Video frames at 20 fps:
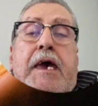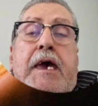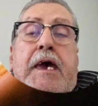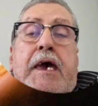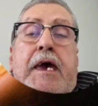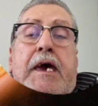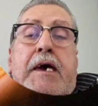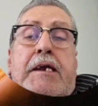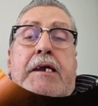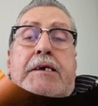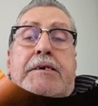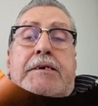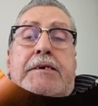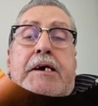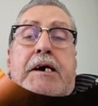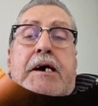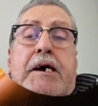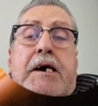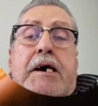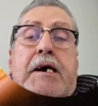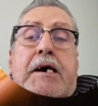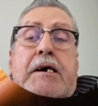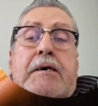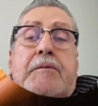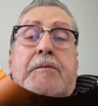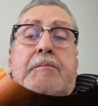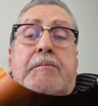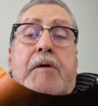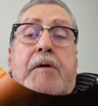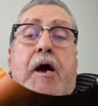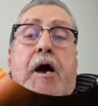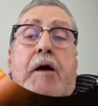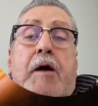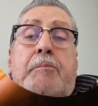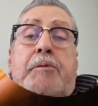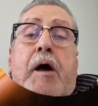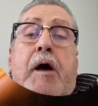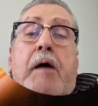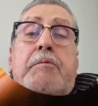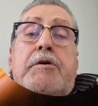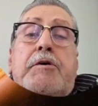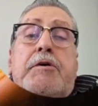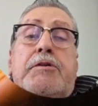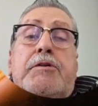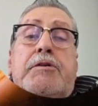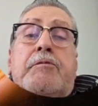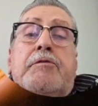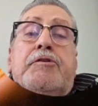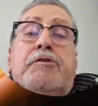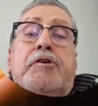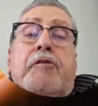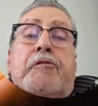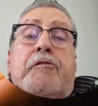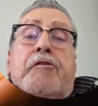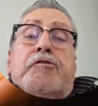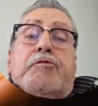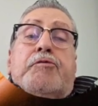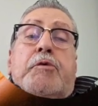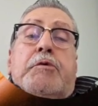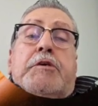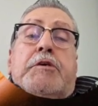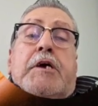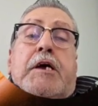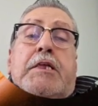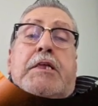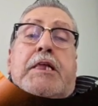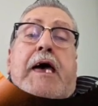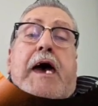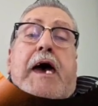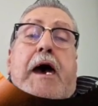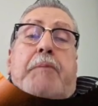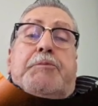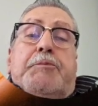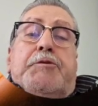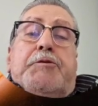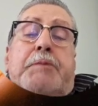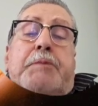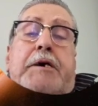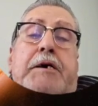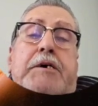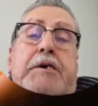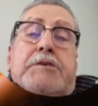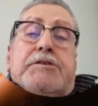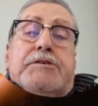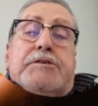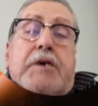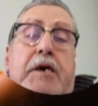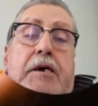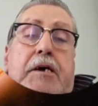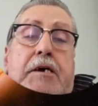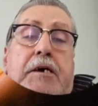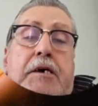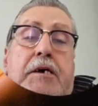and probably the universe would collapse because